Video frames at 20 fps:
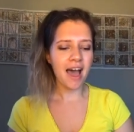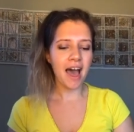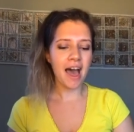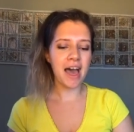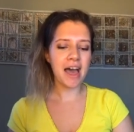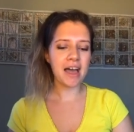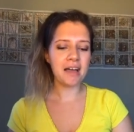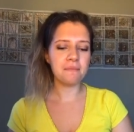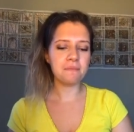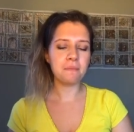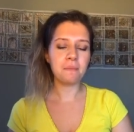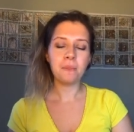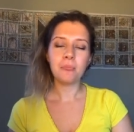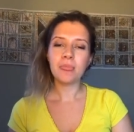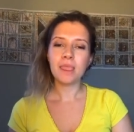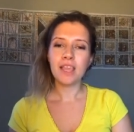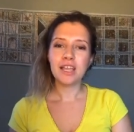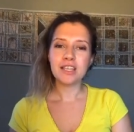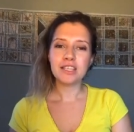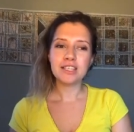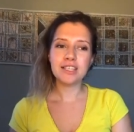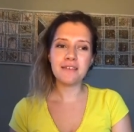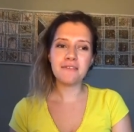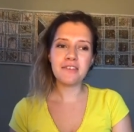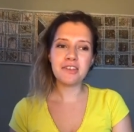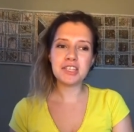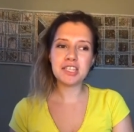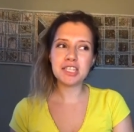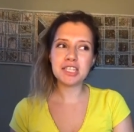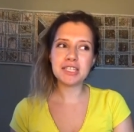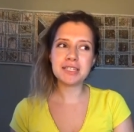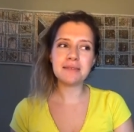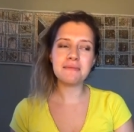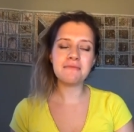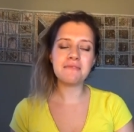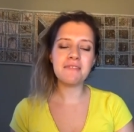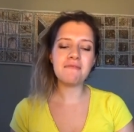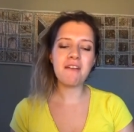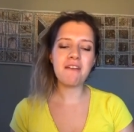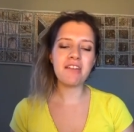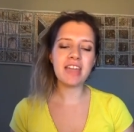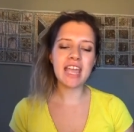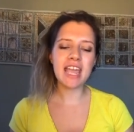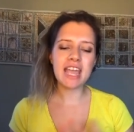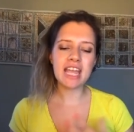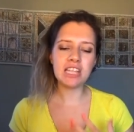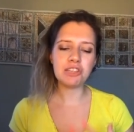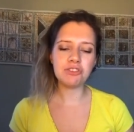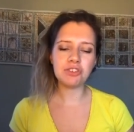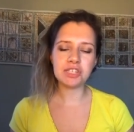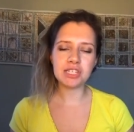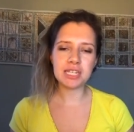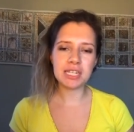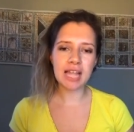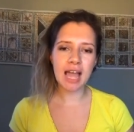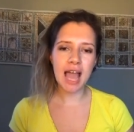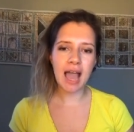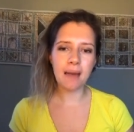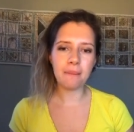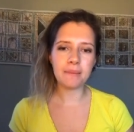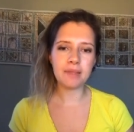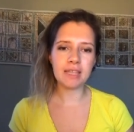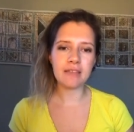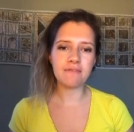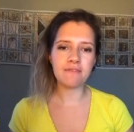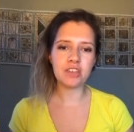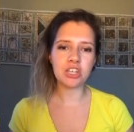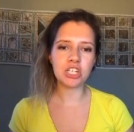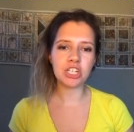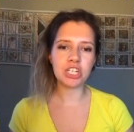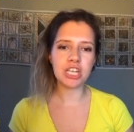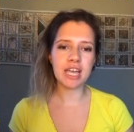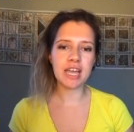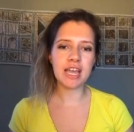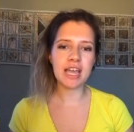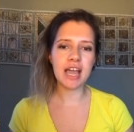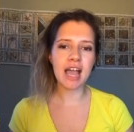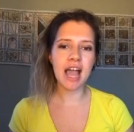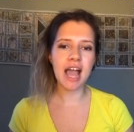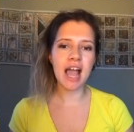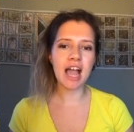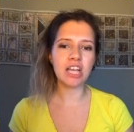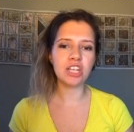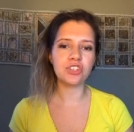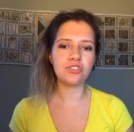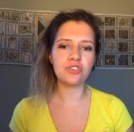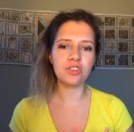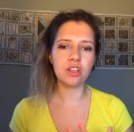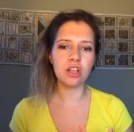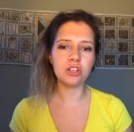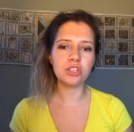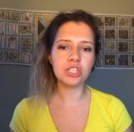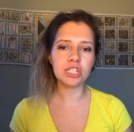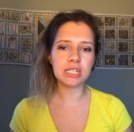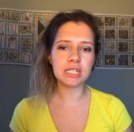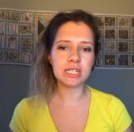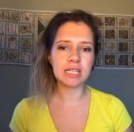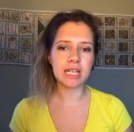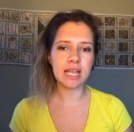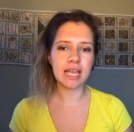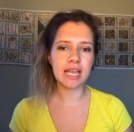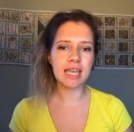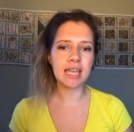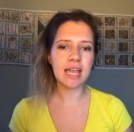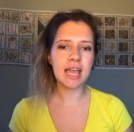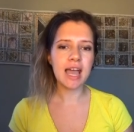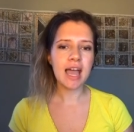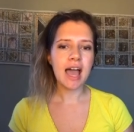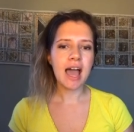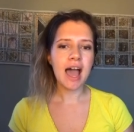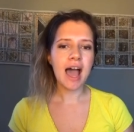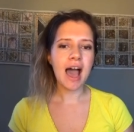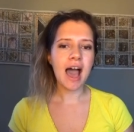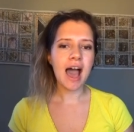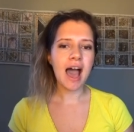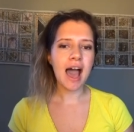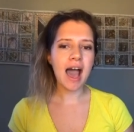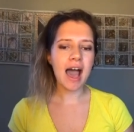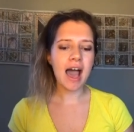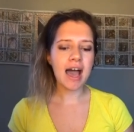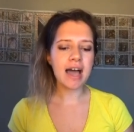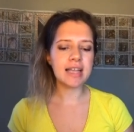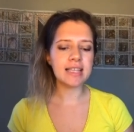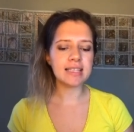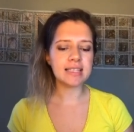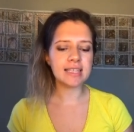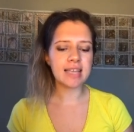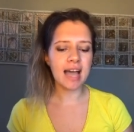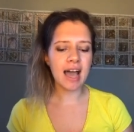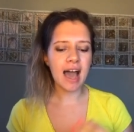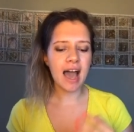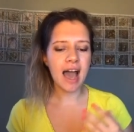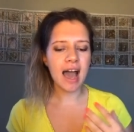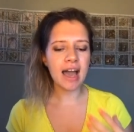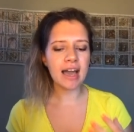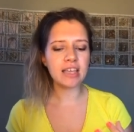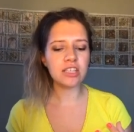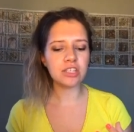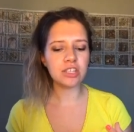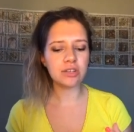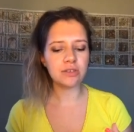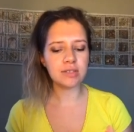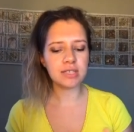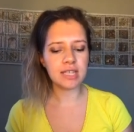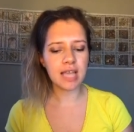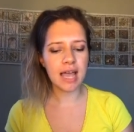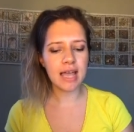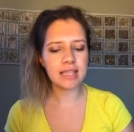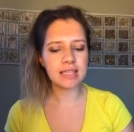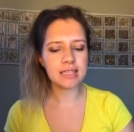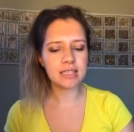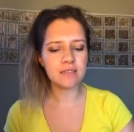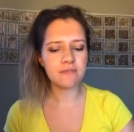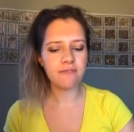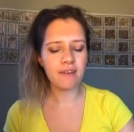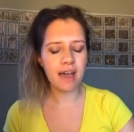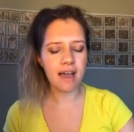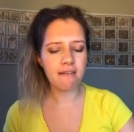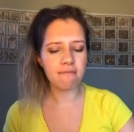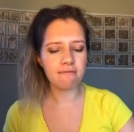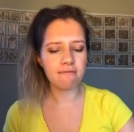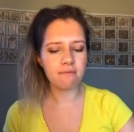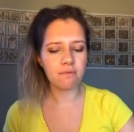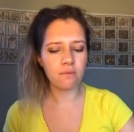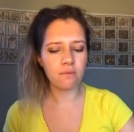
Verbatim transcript: Um, so there is something very interesting happening this year astrologically, and I do sense that